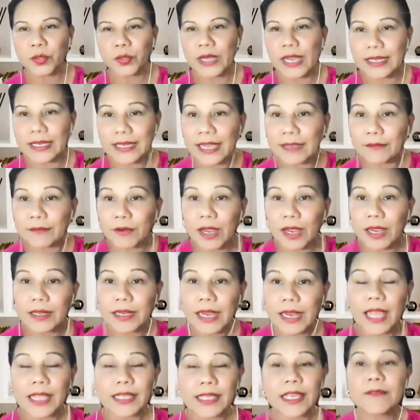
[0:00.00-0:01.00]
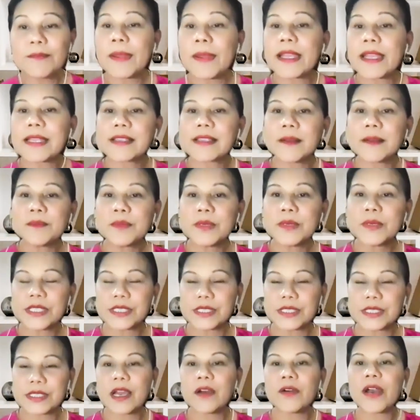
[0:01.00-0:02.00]
like I gave my example
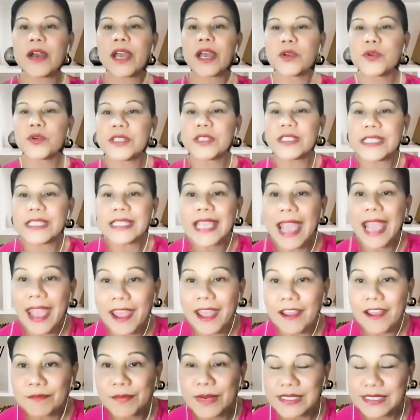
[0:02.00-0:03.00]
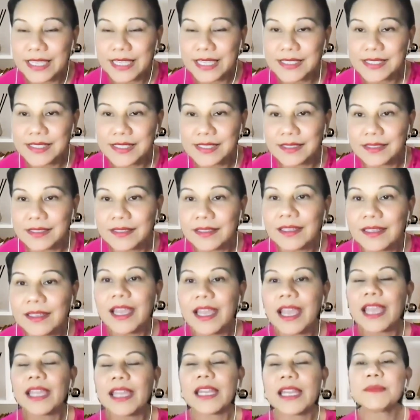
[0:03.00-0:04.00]
just now, I already have breast cancer
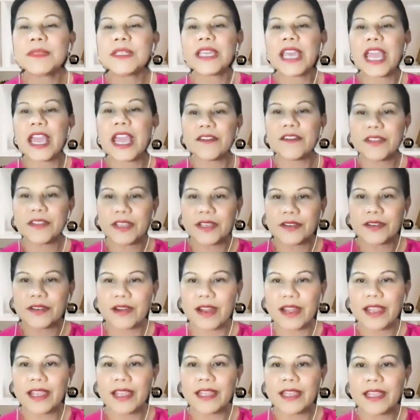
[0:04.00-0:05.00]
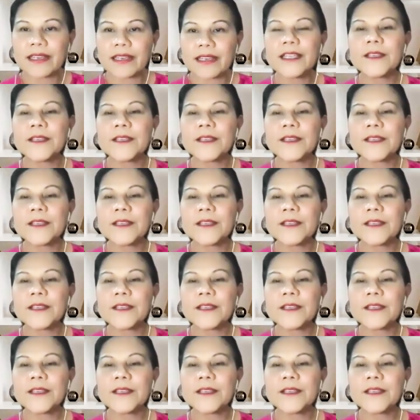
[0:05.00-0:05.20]
and I'm a carrier, right?